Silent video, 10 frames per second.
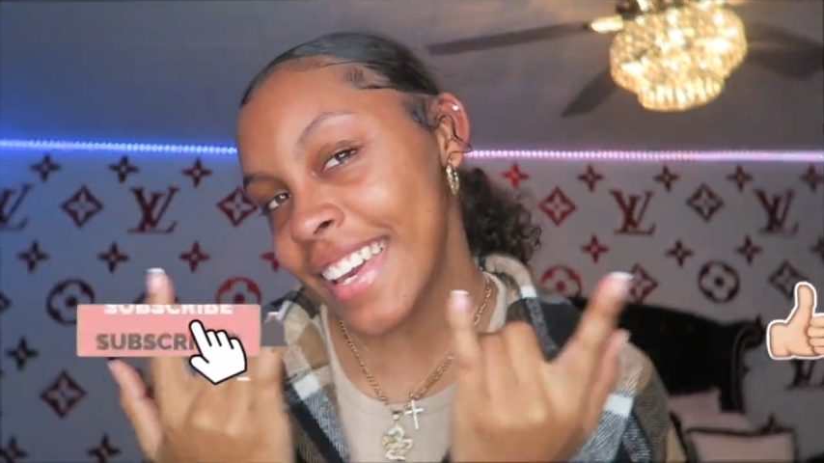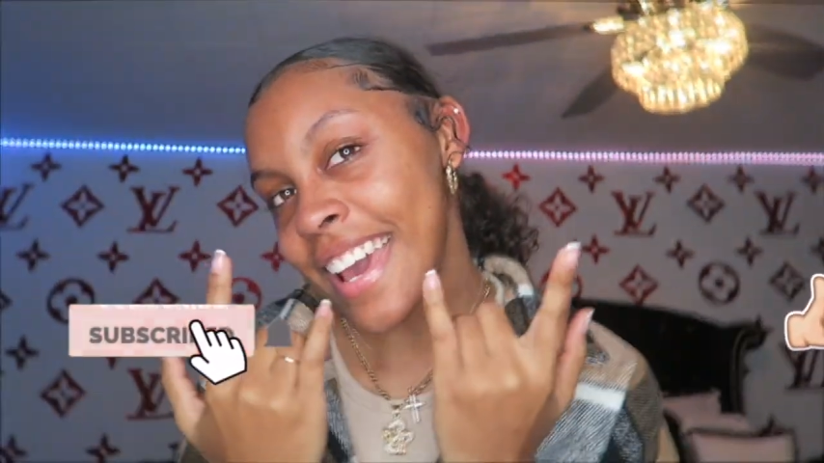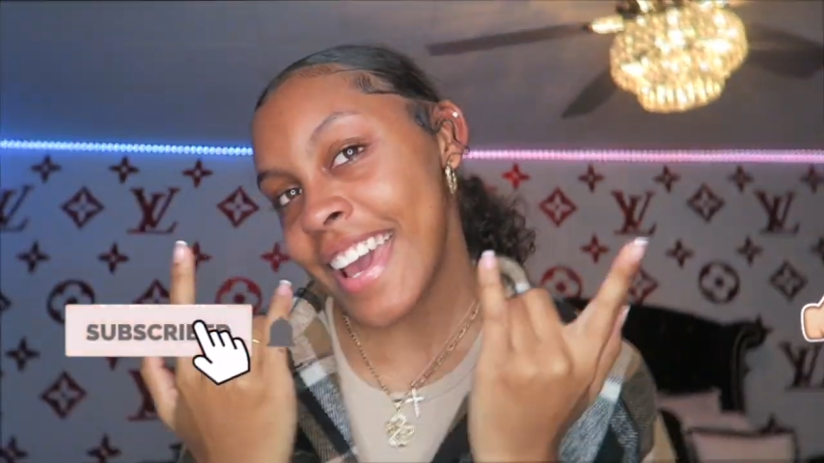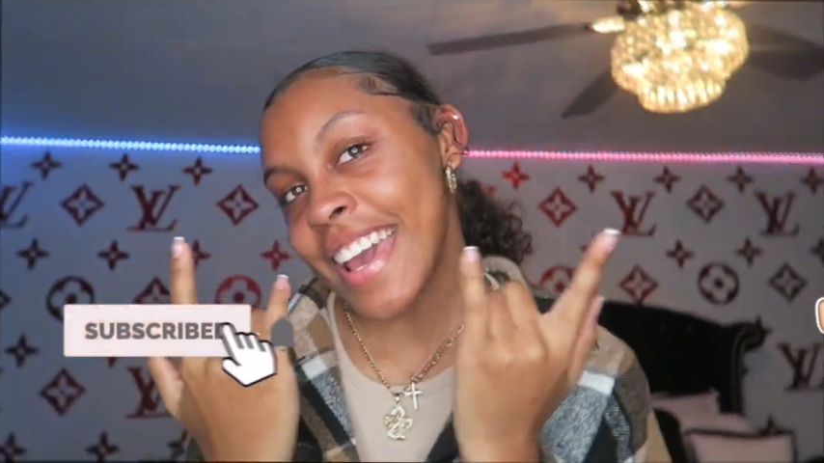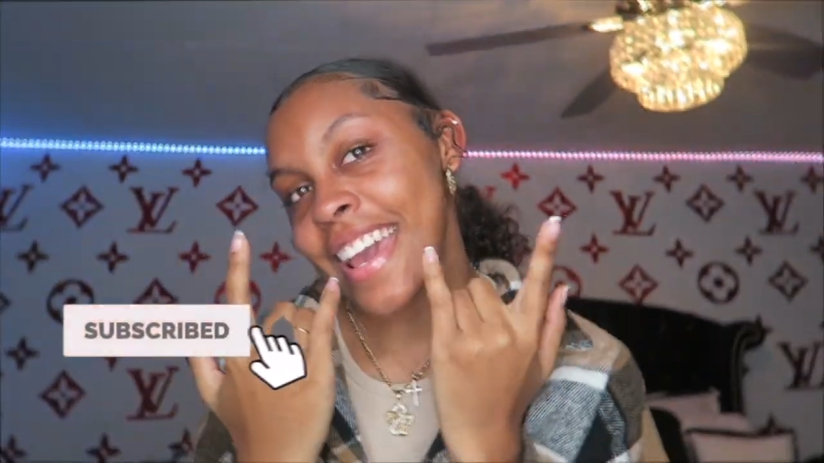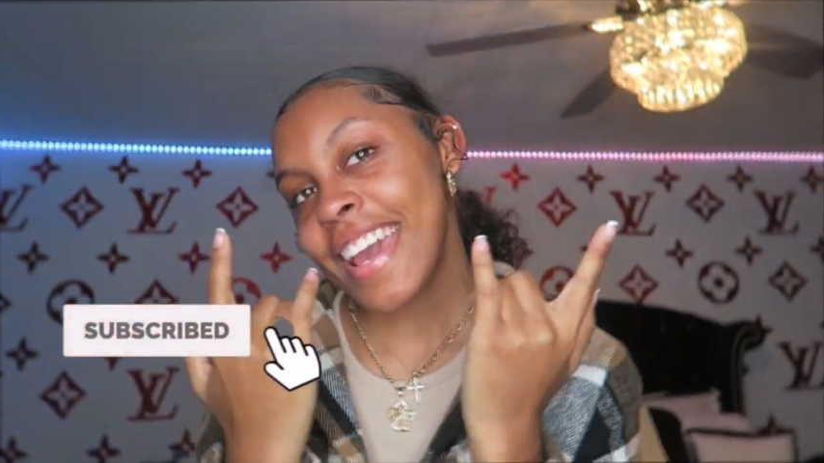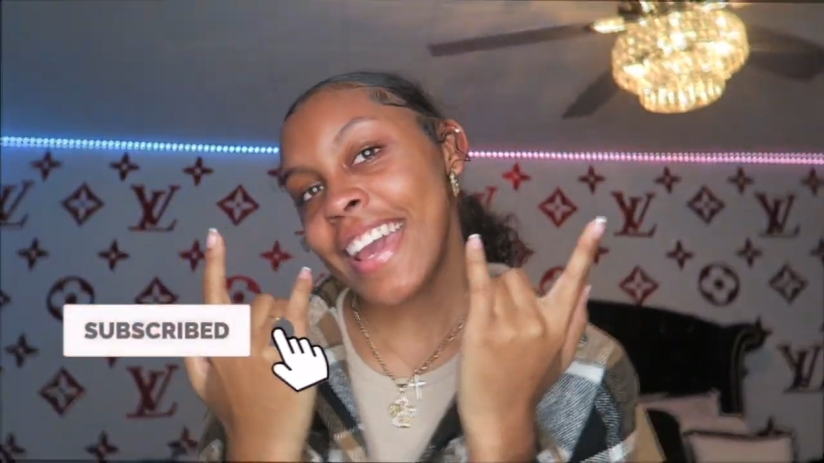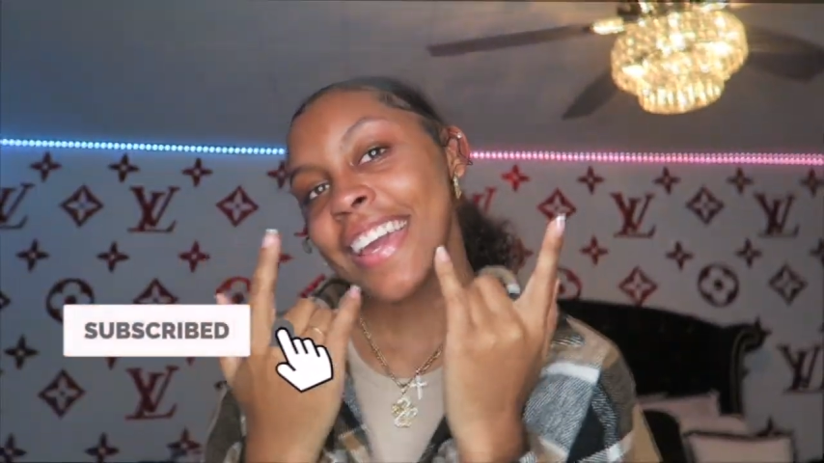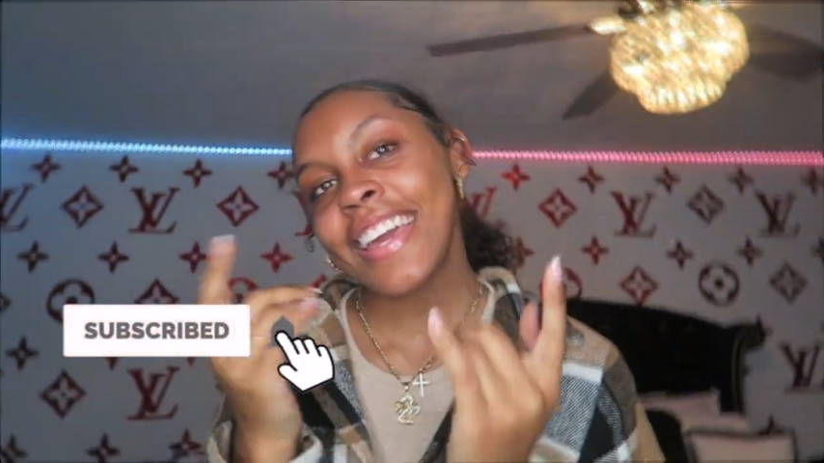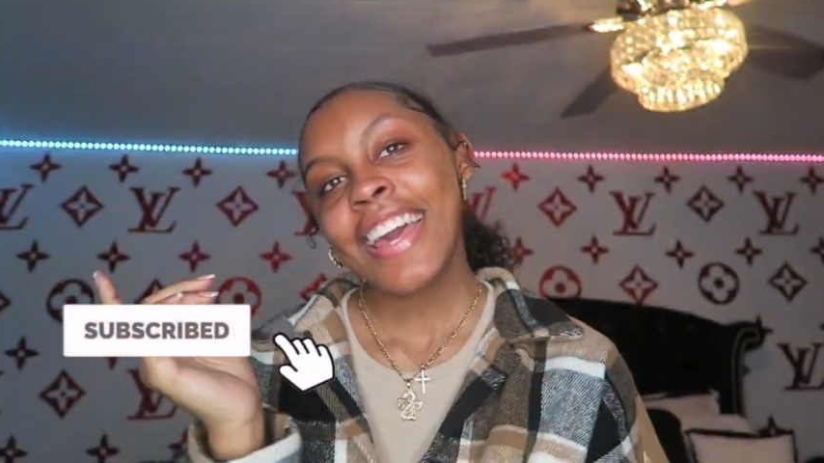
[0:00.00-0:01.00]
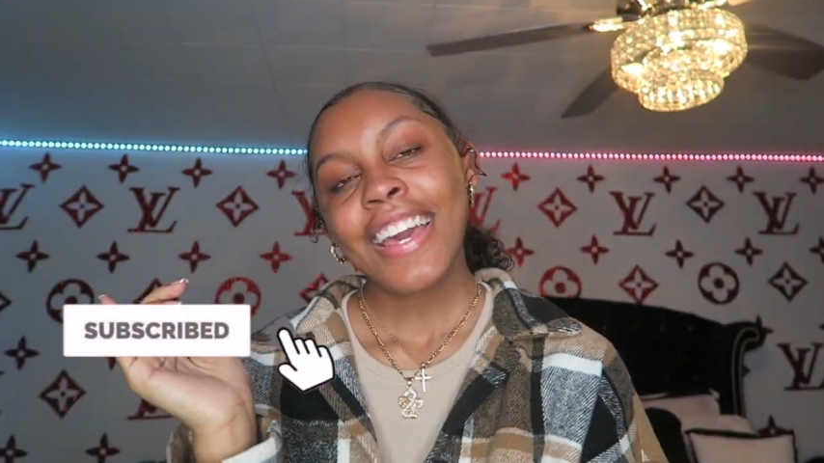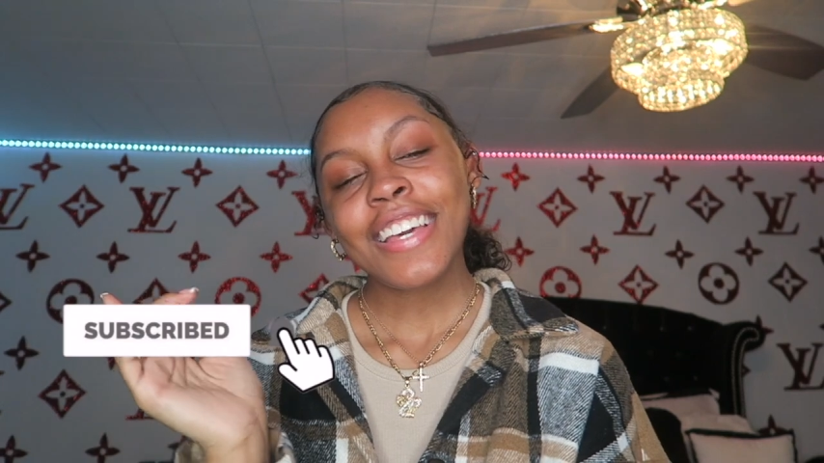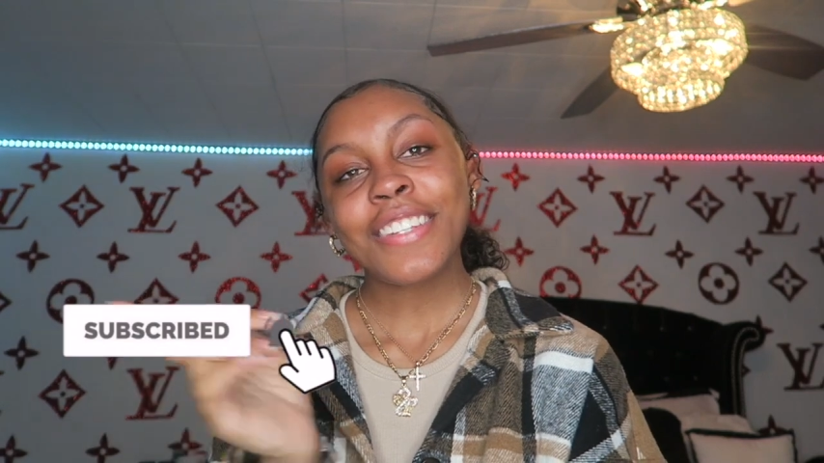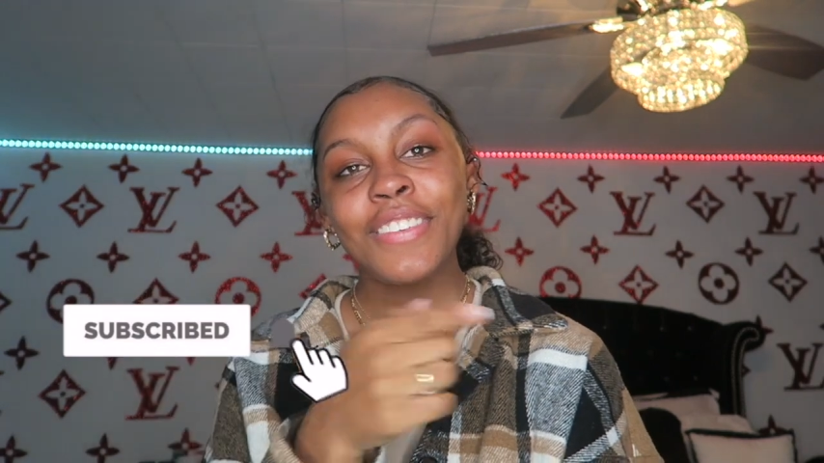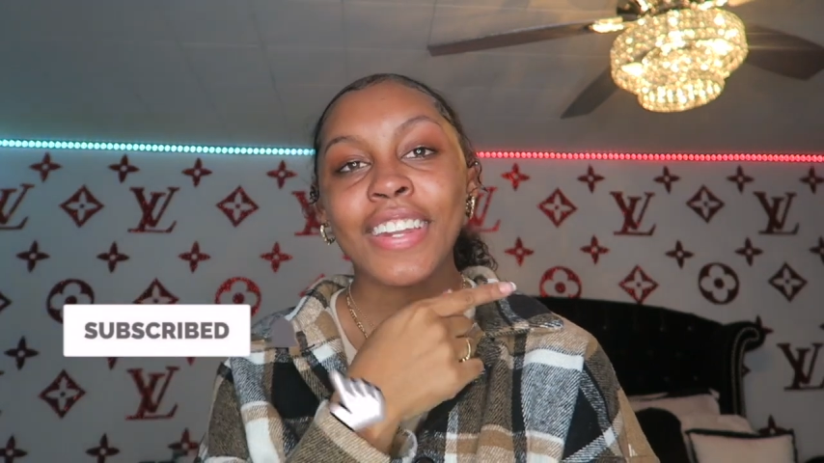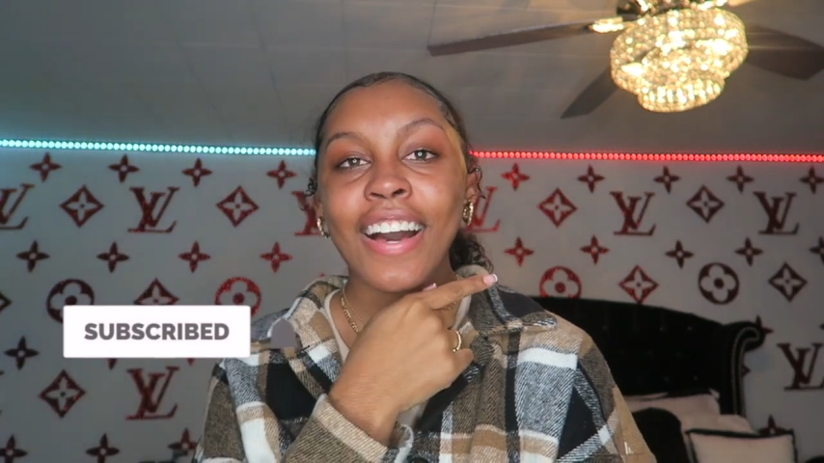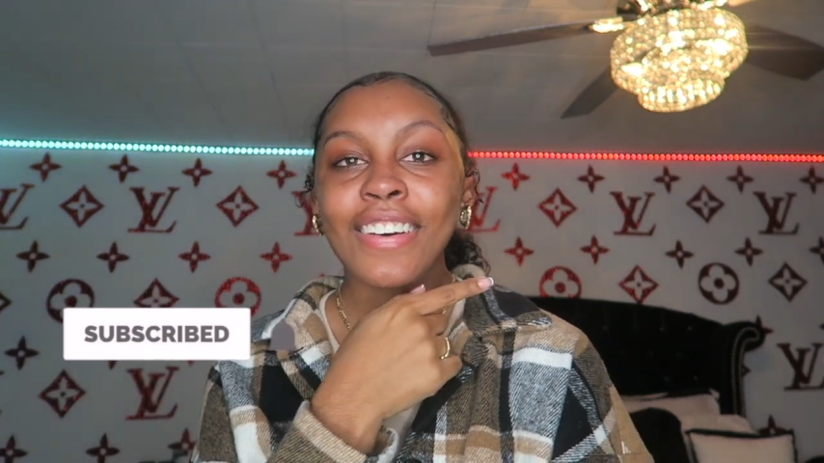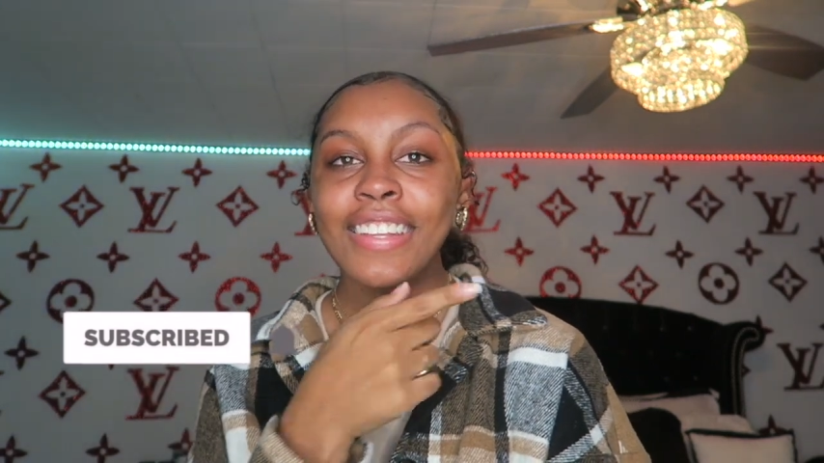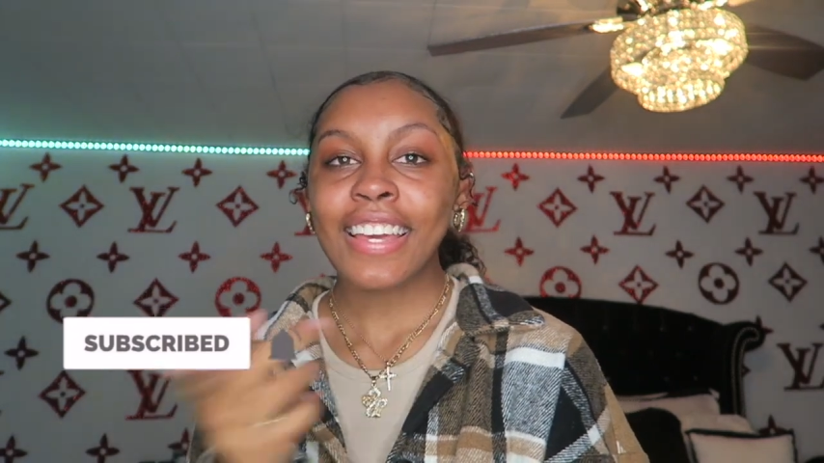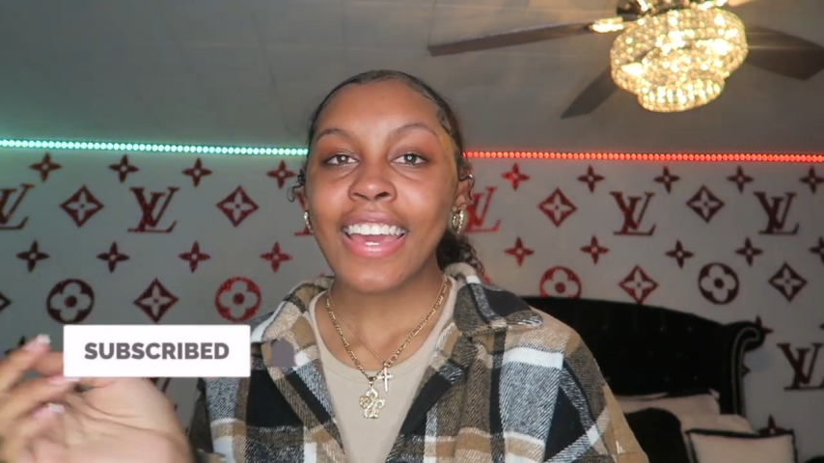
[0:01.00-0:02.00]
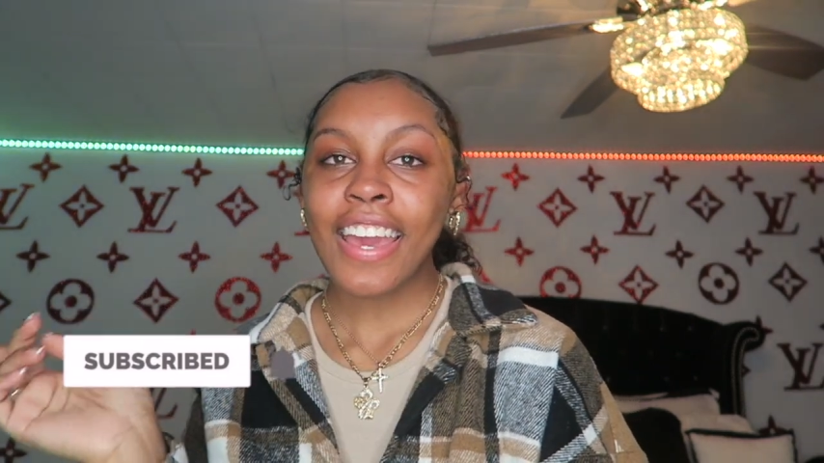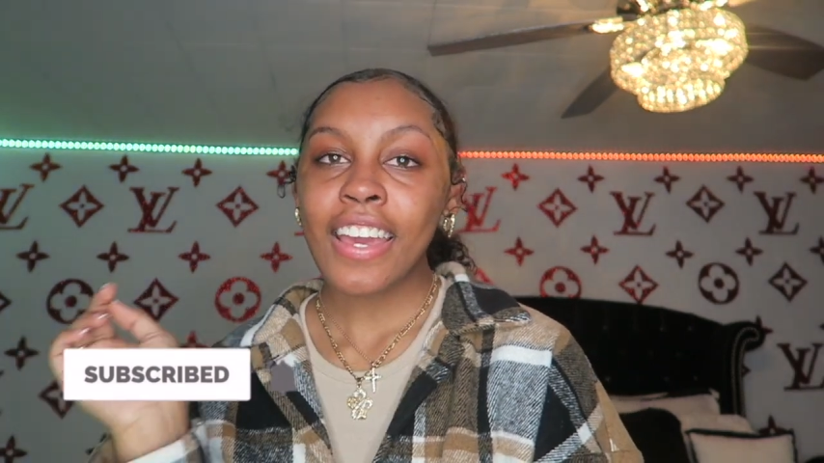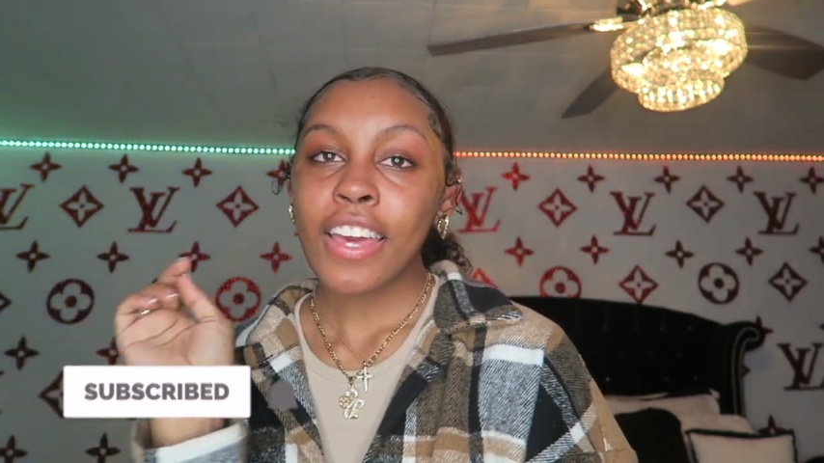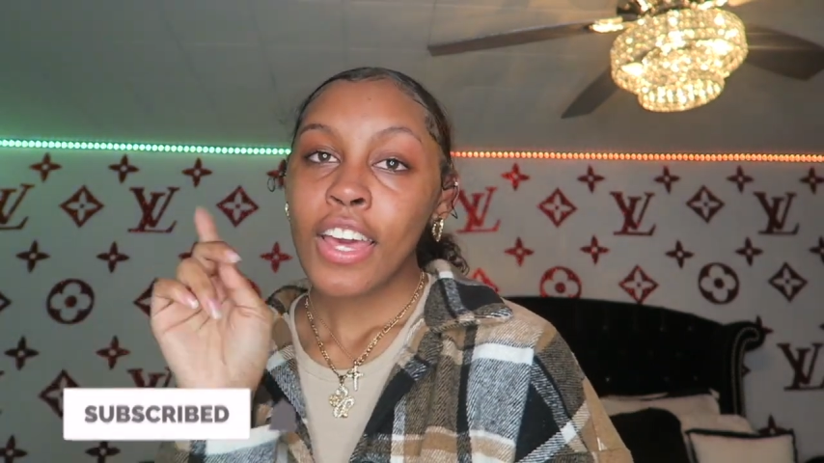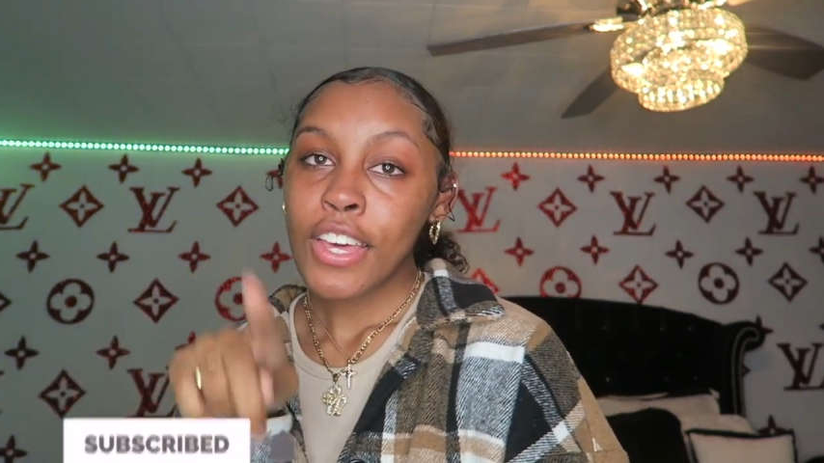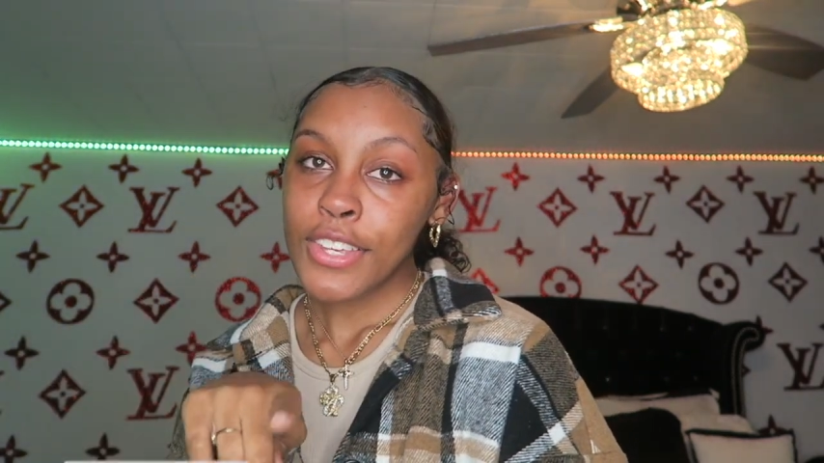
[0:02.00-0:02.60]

gang, because if you're not with the gang,